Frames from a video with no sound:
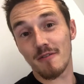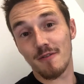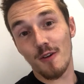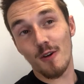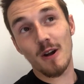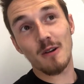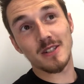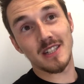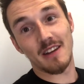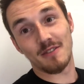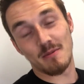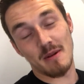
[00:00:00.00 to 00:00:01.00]
4 hours
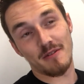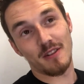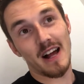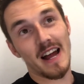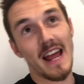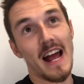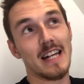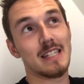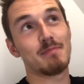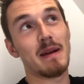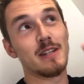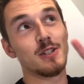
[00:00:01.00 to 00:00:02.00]
left on my flight. I
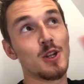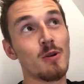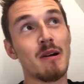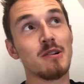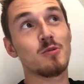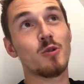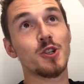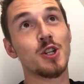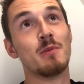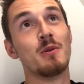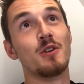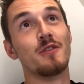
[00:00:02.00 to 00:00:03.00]
spent 2 hours
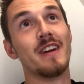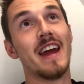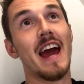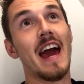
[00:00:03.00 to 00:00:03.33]
watching a movie